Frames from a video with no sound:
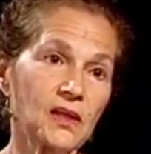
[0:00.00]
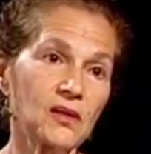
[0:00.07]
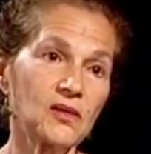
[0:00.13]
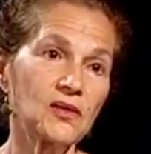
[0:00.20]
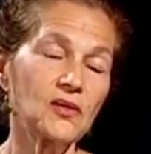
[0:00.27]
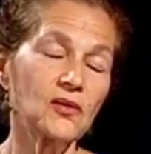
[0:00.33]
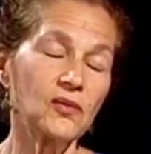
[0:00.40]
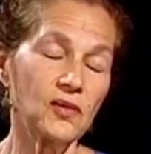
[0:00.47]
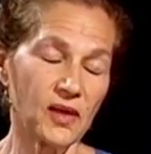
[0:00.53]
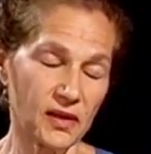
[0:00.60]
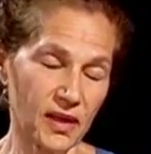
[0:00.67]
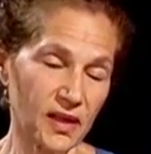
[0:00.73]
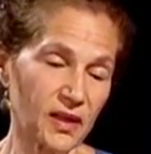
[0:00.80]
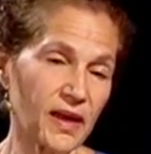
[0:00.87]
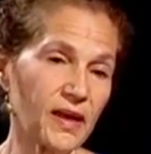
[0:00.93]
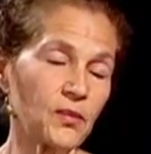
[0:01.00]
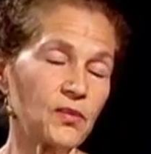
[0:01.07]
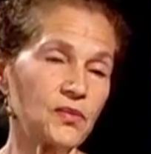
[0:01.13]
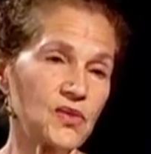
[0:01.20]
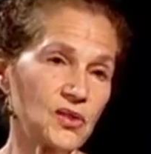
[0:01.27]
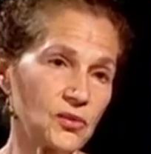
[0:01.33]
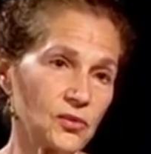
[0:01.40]
So that he came
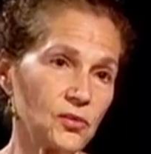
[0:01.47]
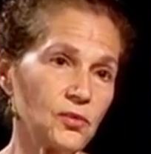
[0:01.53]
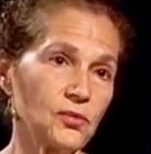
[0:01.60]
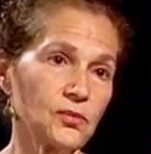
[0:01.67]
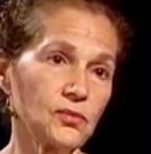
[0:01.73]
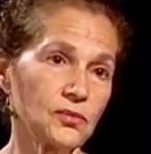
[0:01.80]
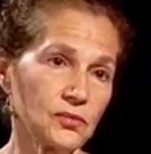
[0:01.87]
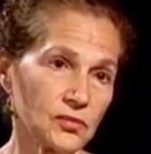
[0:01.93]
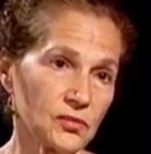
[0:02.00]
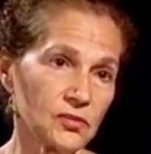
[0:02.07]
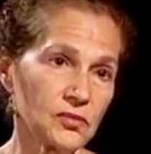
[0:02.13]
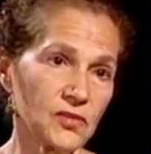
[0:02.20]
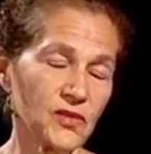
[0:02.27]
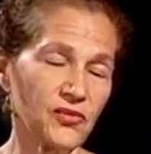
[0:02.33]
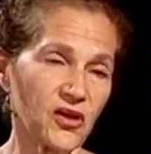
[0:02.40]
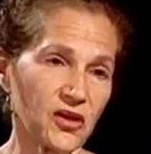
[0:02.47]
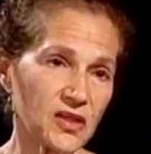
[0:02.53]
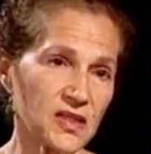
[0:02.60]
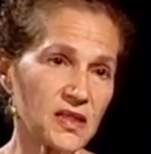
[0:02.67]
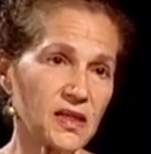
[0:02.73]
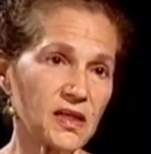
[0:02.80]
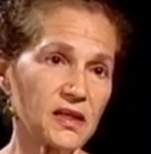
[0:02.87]
to Nevada
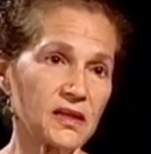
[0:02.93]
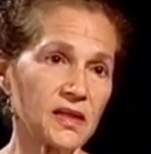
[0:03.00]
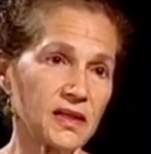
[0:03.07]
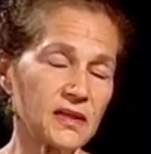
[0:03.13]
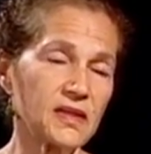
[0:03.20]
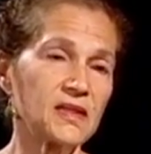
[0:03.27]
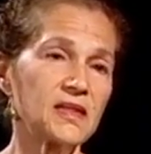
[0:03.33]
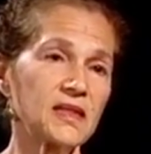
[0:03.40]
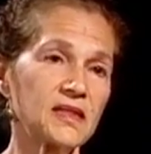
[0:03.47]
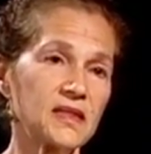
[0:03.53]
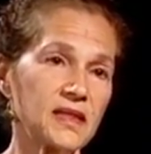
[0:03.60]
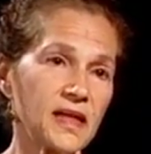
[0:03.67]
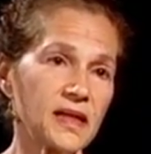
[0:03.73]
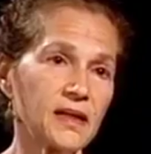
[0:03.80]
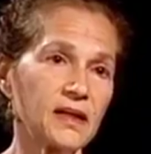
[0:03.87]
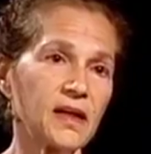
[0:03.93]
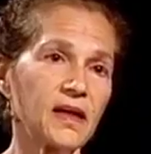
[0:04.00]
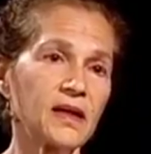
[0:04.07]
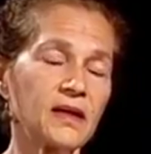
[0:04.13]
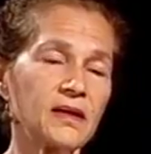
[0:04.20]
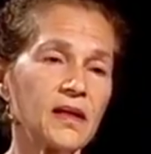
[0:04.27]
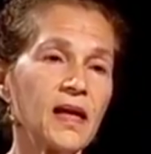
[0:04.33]
City in 1968,
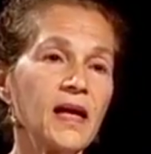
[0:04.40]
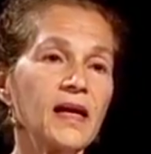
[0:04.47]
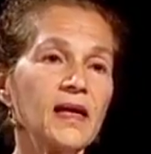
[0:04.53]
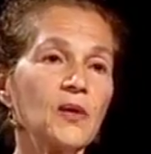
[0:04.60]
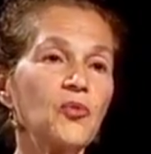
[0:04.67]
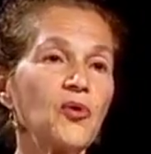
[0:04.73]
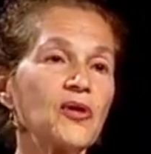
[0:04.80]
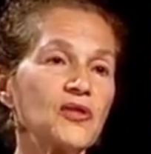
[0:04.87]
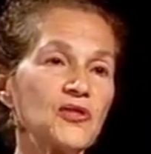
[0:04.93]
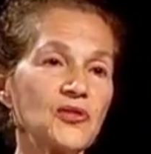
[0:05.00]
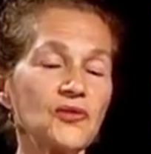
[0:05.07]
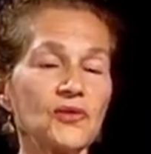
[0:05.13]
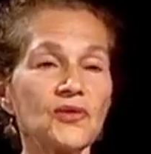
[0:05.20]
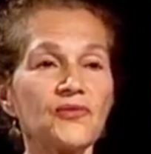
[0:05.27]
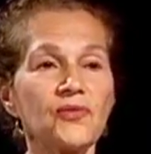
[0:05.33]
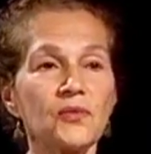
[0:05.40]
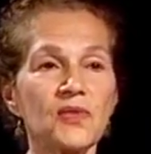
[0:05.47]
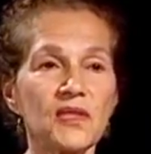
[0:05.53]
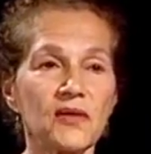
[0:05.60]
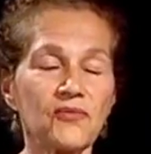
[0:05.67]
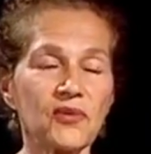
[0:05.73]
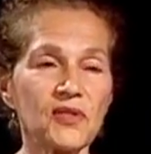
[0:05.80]
and he brought his students from
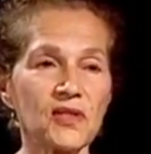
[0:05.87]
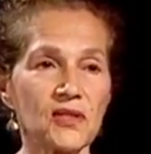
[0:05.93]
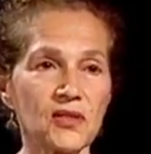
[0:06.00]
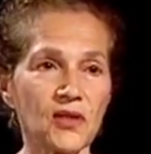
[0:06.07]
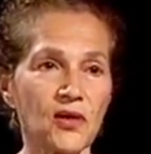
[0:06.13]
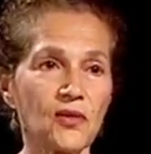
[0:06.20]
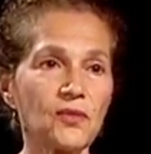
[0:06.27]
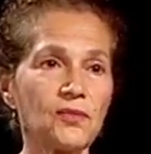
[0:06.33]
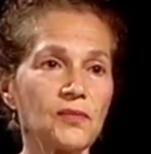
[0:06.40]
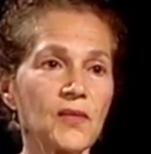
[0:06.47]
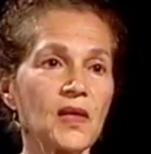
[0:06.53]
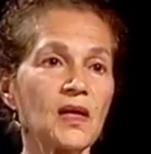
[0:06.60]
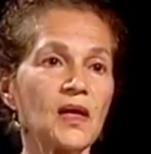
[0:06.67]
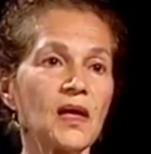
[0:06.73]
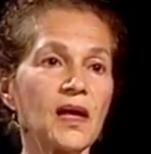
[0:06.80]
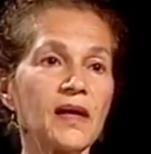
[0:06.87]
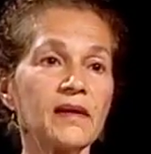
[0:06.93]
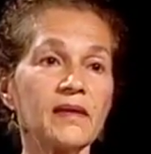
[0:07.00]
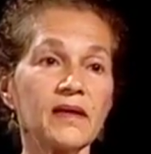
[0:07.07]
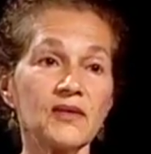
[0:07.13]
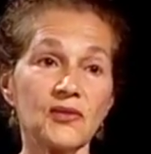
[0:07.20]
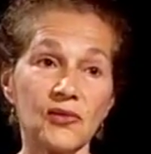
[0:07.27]
San Francisco,
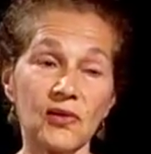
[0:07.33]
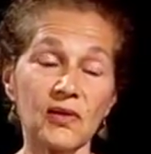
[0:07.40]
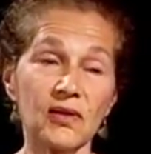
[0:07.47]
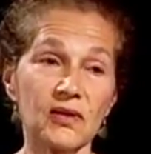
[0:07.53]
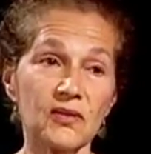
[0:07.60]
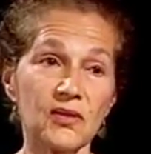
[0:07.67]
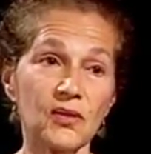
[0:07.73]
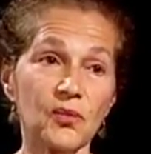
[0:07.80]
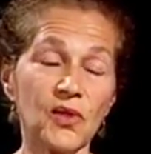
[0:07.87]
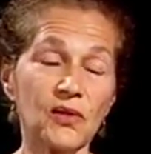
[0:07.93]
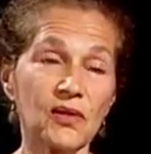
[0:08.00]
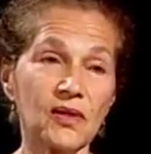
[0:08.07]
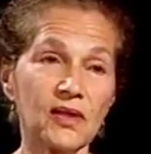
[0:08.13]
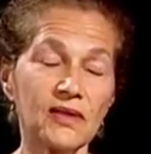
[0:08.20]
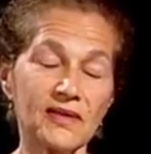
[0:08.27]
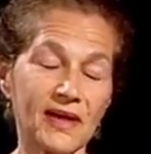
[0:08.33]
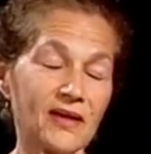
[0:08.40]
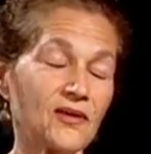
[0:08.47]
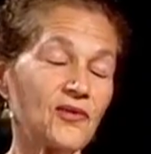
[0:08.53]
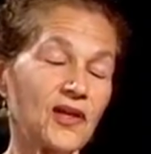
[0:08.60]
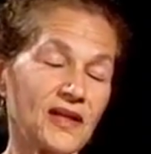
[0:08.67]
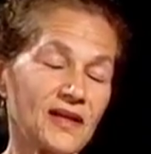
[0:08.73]
and they started this community. It's got a
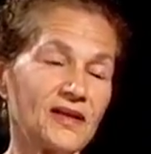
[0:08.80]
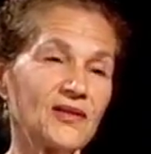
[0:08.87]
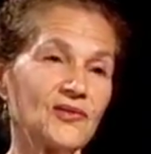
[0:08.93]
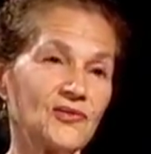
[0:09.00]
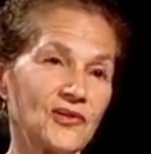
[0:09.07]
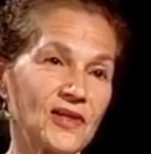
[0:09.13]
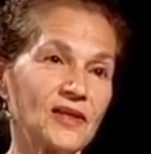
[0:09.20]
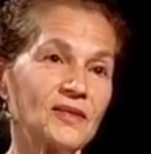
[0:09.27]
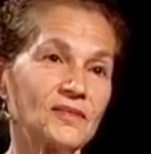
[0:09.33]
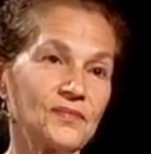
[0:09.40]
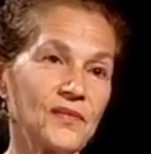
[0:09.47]
great history.